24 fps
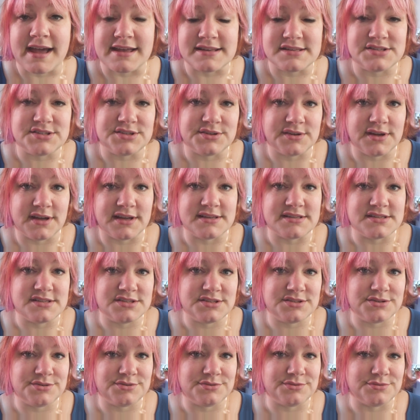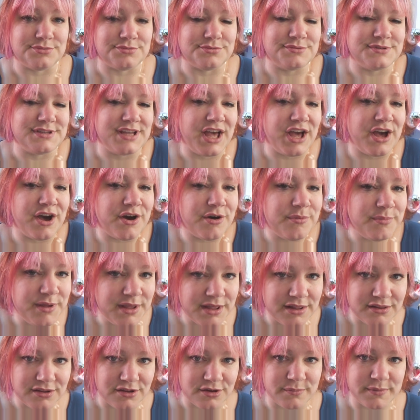asked you guys to tell
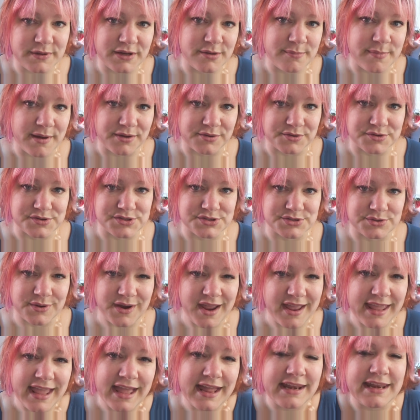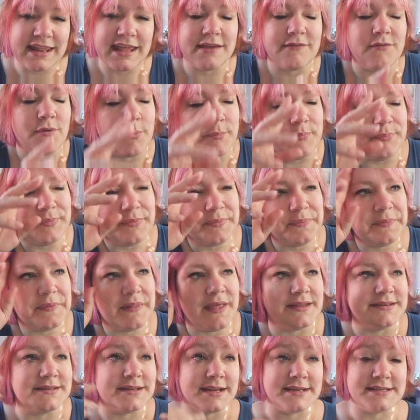me a little bit about her story. I kind of gave a,
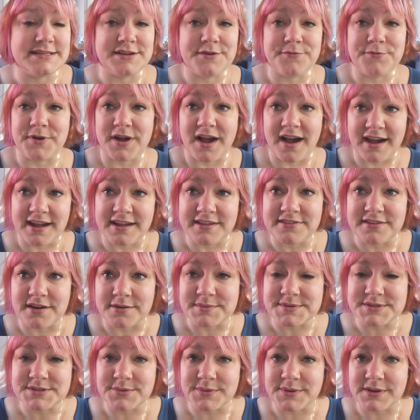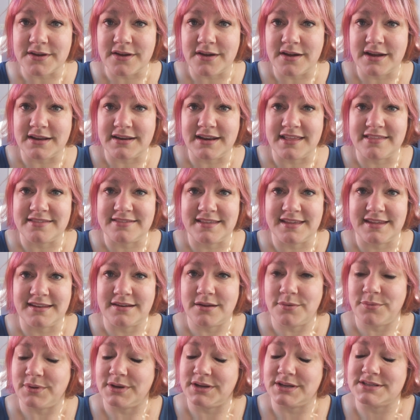an idea of what I thought was going on, and then
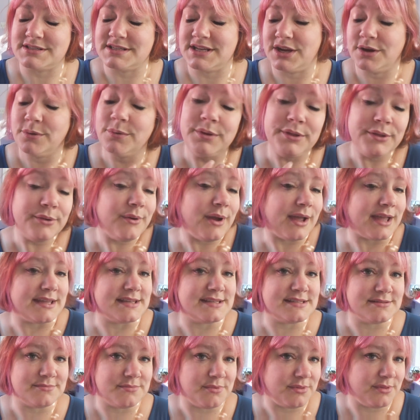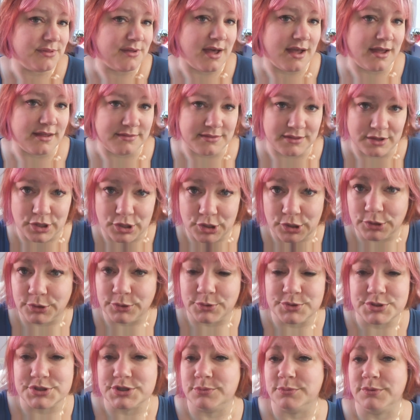I wanted to hear what you guys thought the
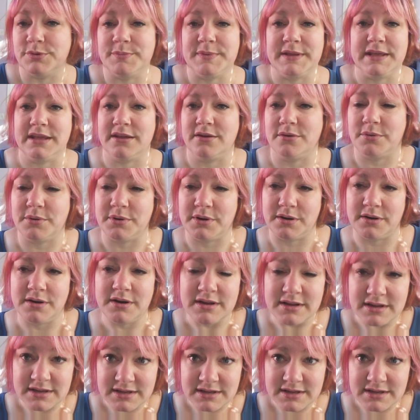conclusion would be, or